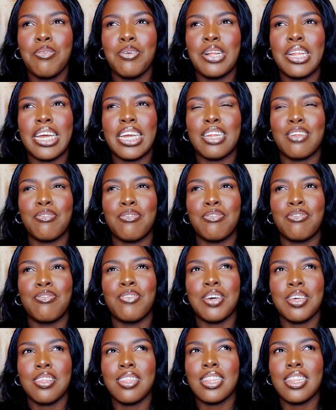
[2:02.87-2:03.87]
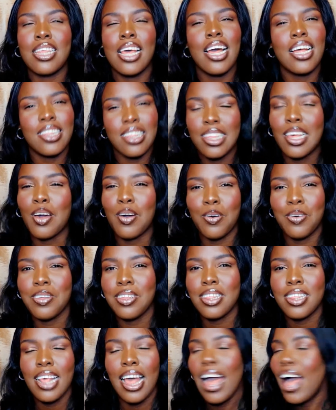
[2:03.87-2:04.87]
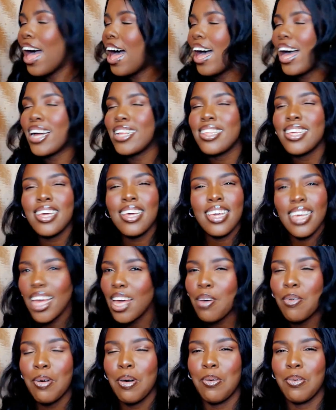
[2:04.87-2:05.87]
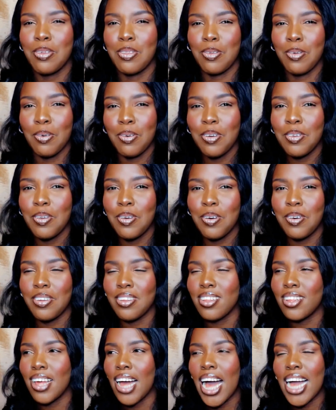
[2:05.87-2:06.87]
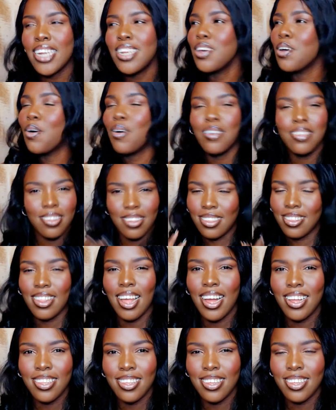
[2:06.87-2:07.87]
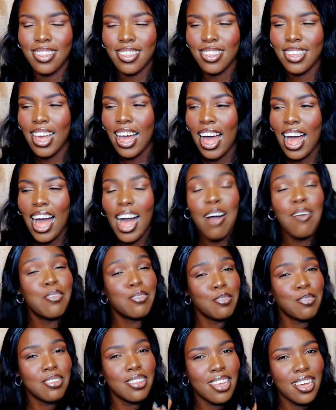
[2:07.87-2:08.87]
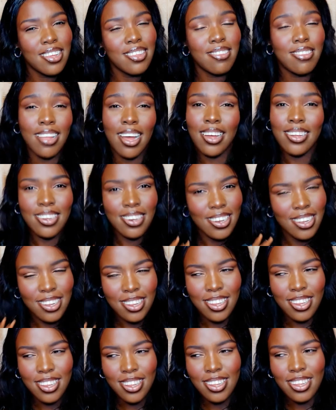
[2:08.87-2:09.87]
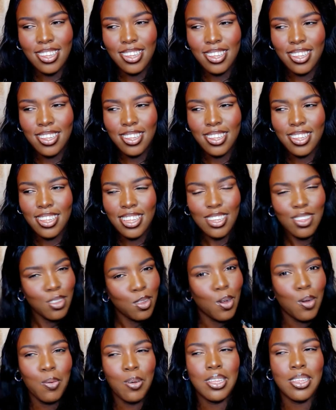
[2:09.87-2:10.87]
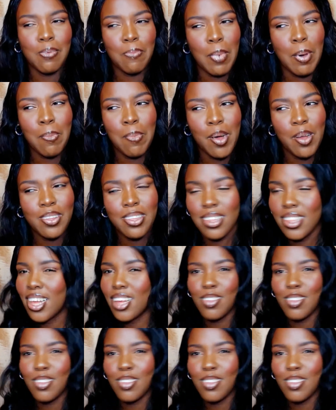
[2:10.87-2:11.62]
for like the first 10 seconds, I didn't get what was going on, I didn't understand it. I was just there standing, his tongue was in my mouth, and